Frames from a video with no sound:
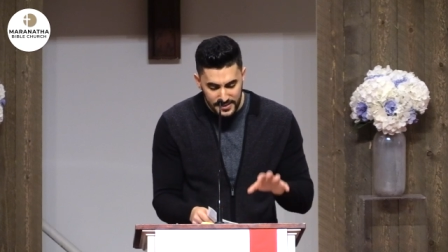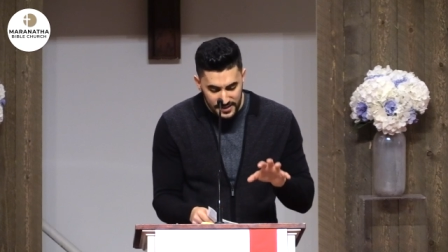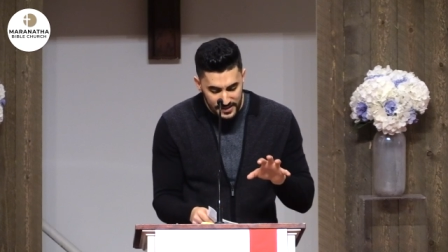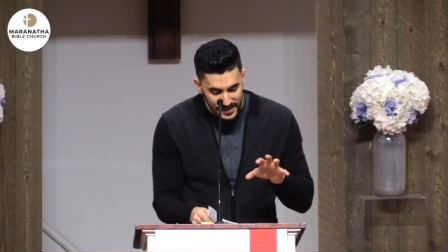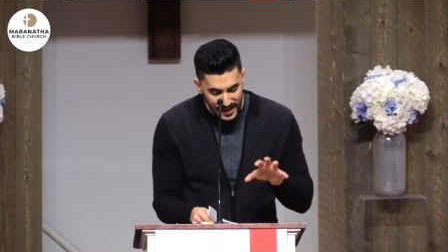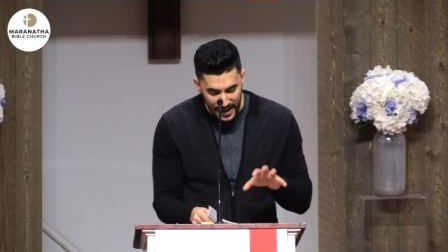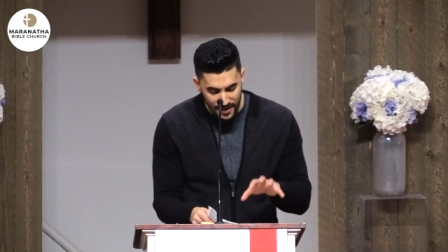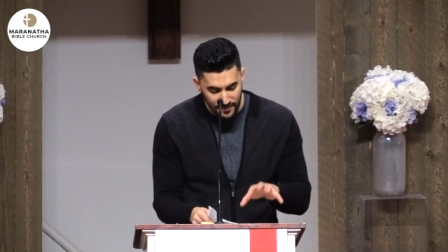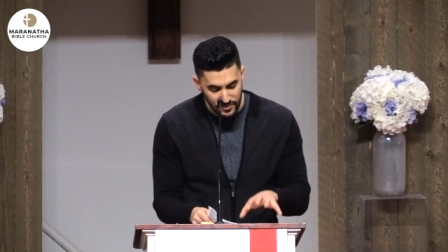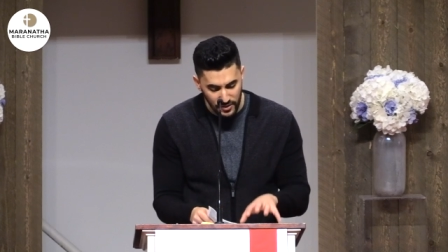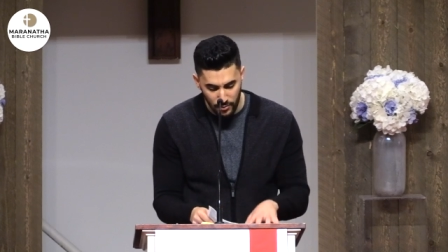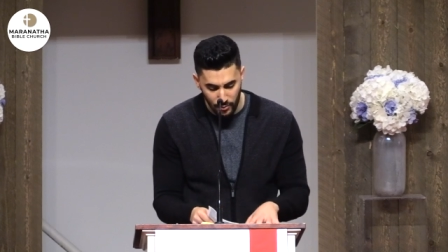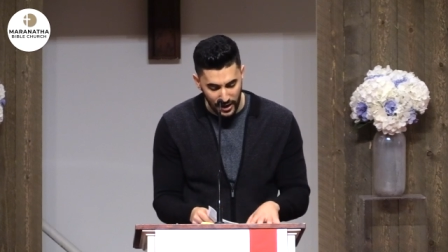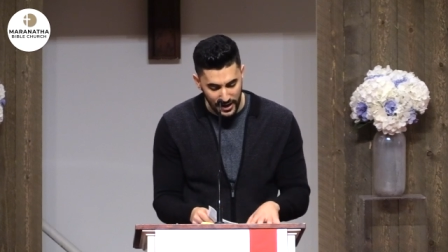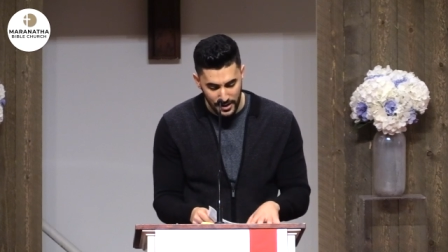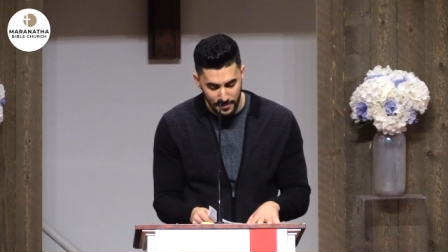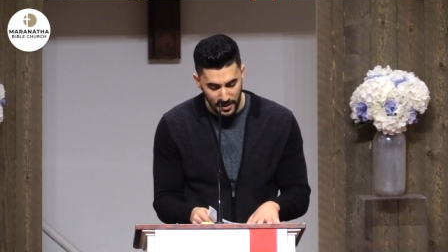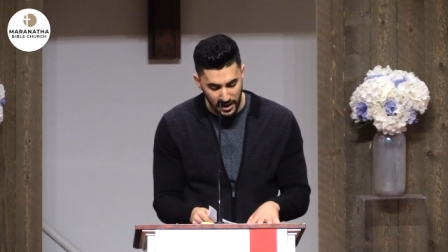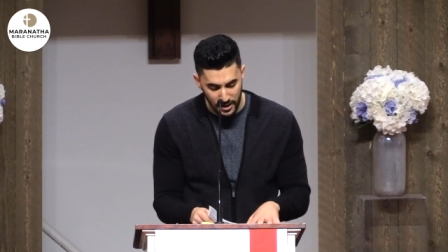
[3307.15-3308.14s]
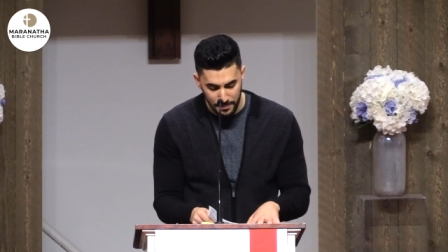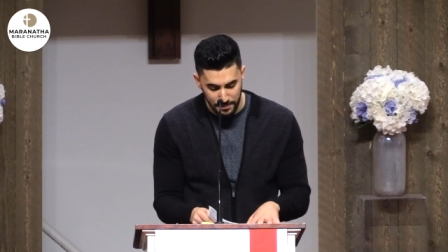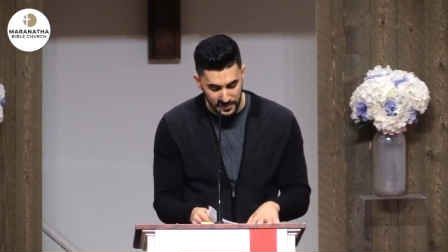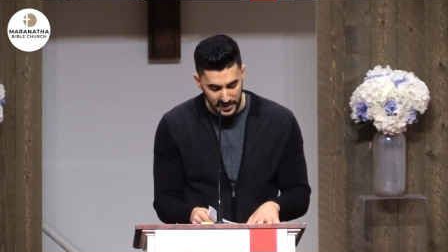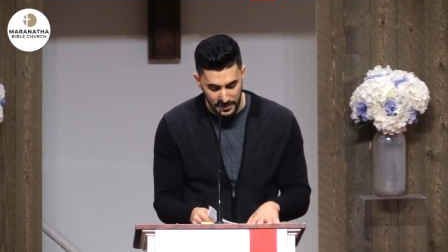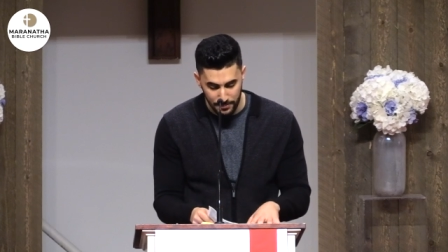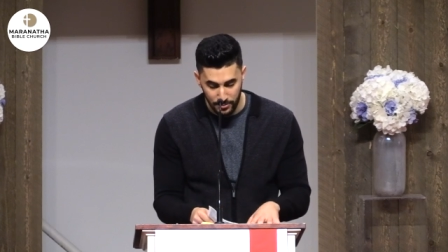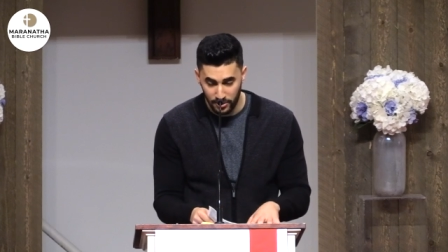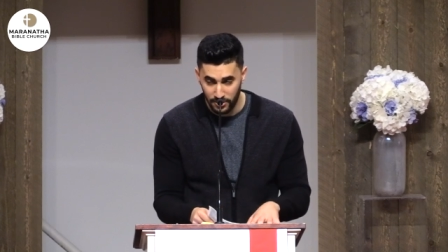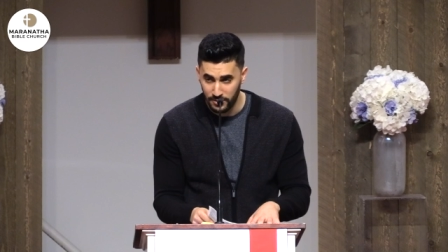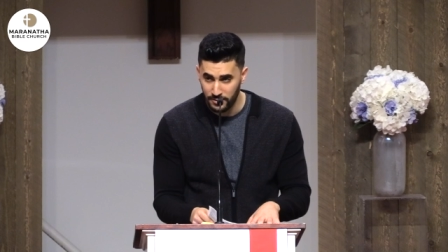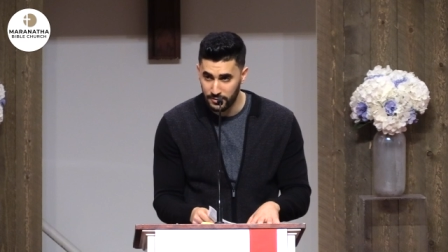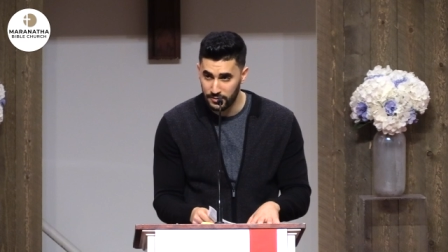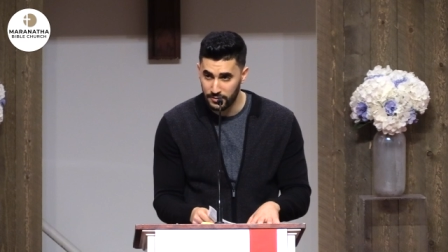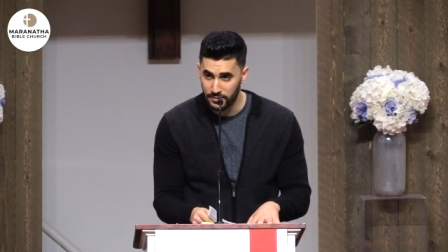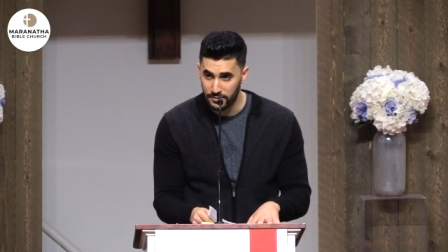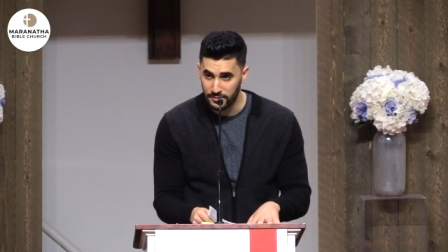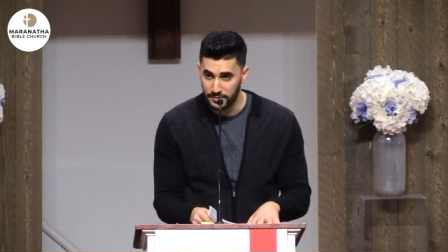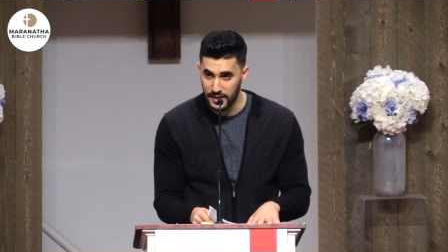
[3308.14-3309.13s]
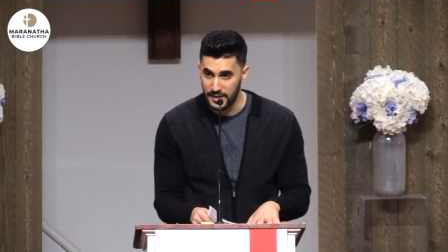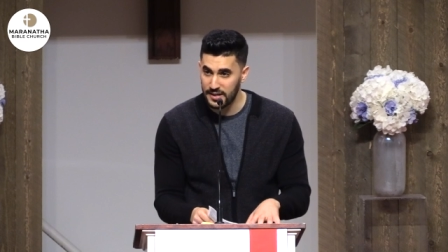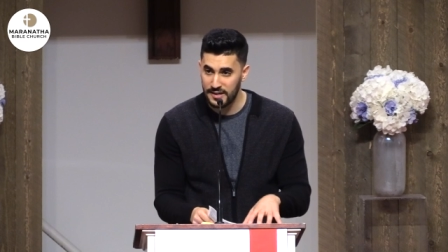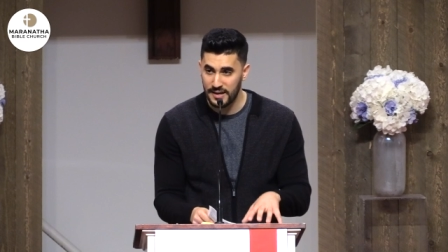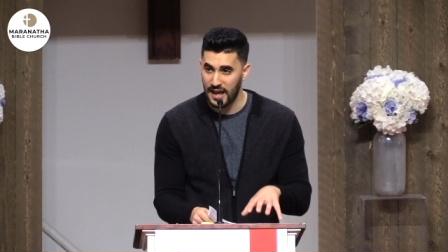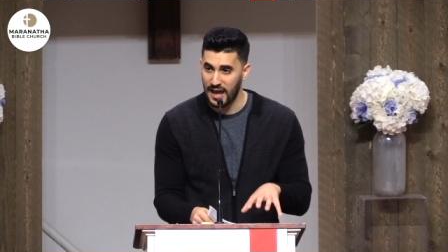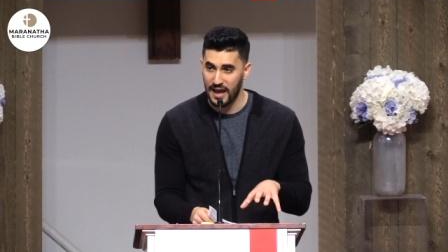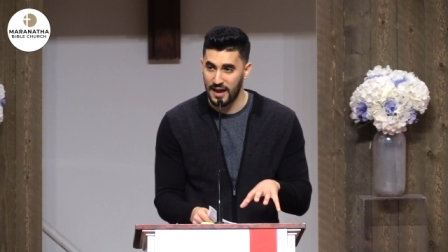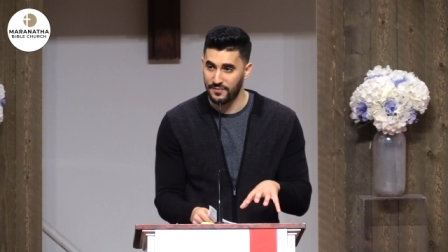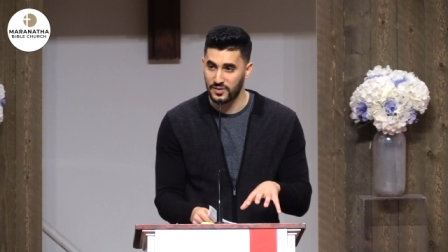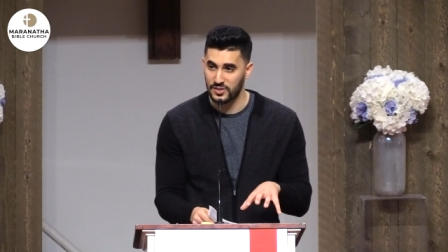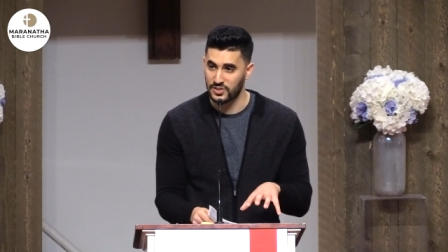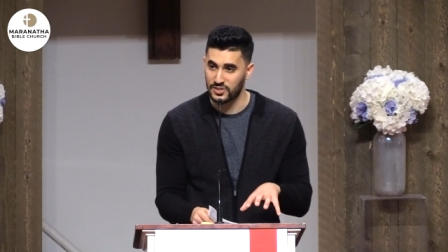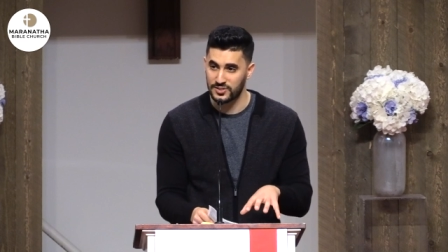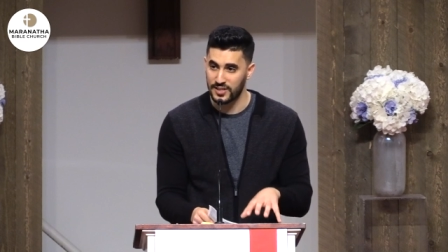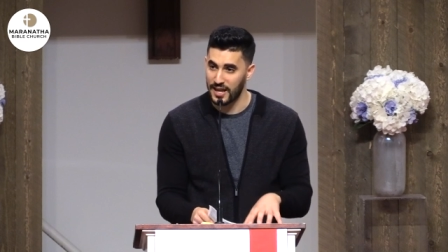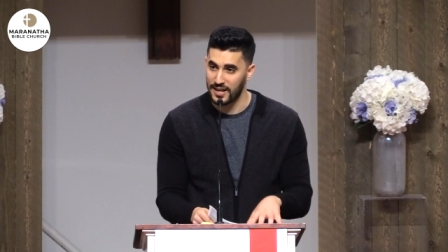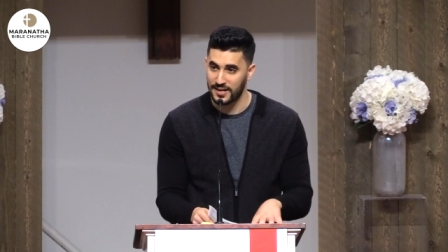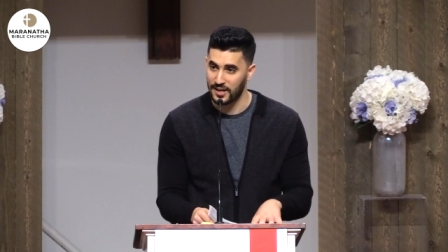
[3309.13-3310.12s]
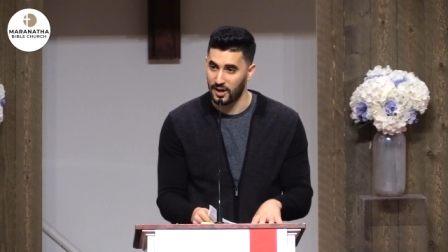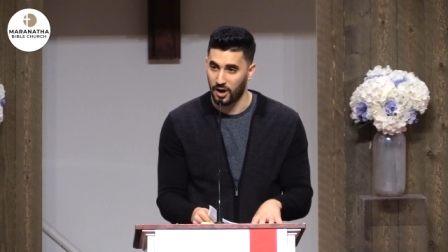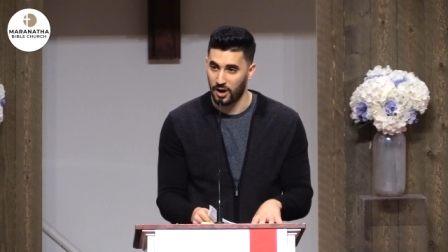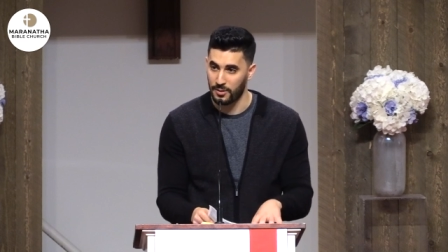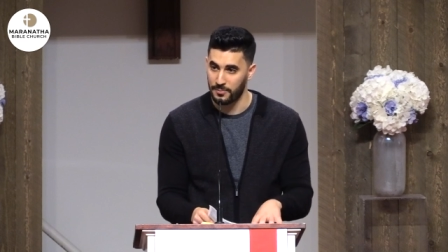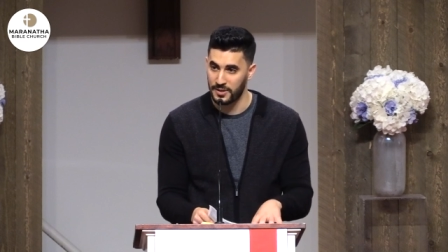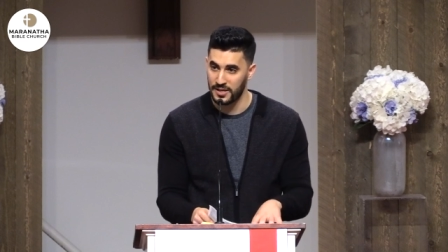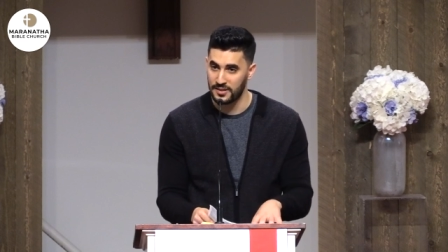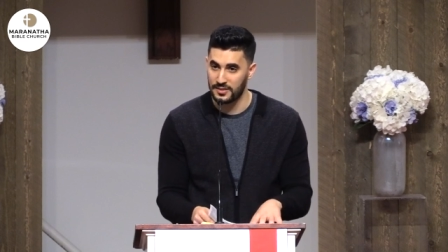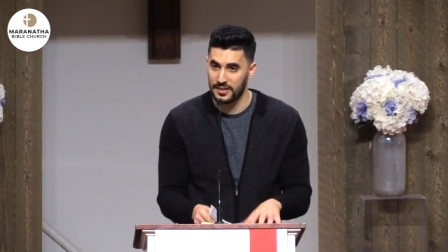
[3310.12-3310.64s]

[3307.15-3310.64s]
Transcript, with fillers: didn't have the right amount of people, they didn't have the standing army.